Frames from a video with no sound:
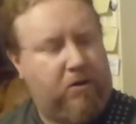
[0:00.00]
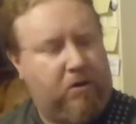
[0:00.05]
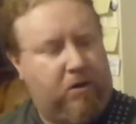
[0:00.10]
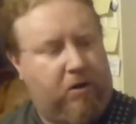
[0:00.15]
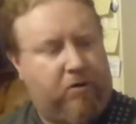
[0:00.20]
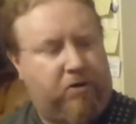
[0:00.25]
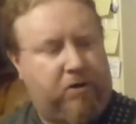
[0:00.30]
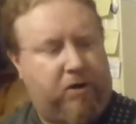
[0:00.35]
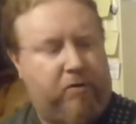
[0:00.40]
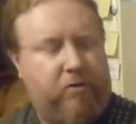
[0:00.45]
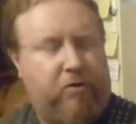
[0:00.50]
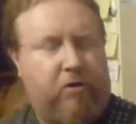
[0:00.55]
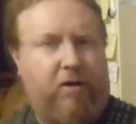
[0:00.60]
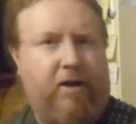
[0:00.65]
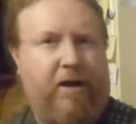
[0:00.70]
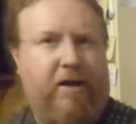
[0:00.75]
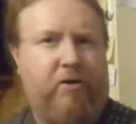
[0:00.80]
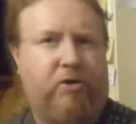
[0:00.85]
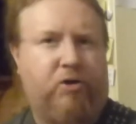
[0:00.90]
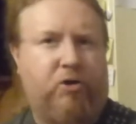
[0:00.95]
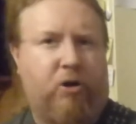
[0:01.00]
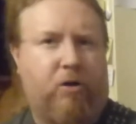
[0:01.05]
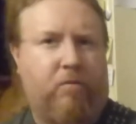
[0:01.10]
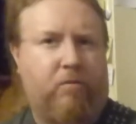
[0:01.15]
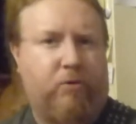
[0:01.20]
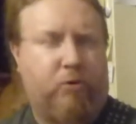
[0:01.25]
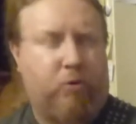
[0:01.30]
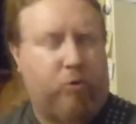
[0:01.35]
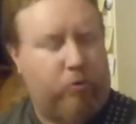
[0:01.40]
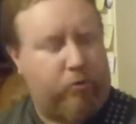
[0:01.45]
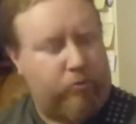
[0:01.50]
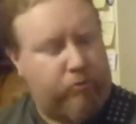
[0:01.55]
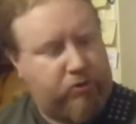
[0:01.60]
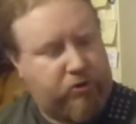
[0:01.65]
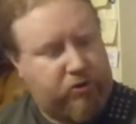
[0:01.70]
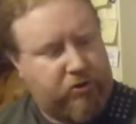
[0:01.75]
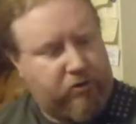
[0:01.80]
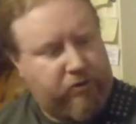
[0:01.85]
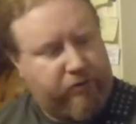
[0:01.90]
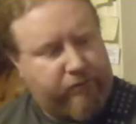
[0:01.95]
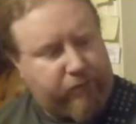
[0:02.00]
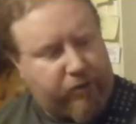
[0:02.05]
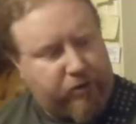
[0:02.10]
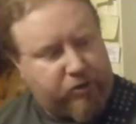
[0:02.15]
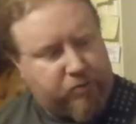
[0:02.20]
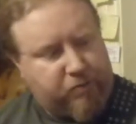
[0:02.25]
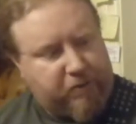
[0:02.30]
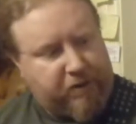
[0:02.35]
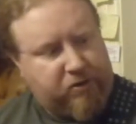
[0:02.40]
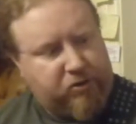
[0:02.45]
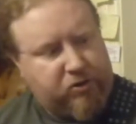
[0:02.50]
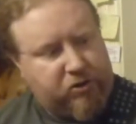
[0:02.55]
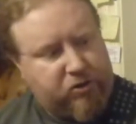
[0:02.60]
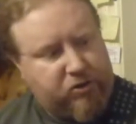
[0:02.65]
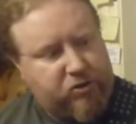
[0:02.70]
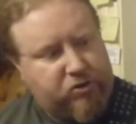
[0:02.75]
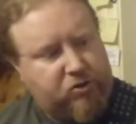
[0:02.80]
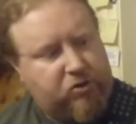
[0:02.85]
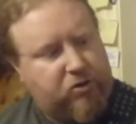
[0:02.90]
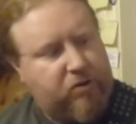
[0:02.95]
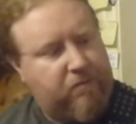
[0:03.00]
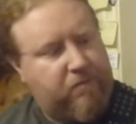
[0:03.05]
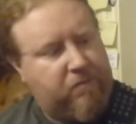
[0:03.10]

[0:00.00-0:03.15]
Okay, you got an A sharp chord which is in the fret spaces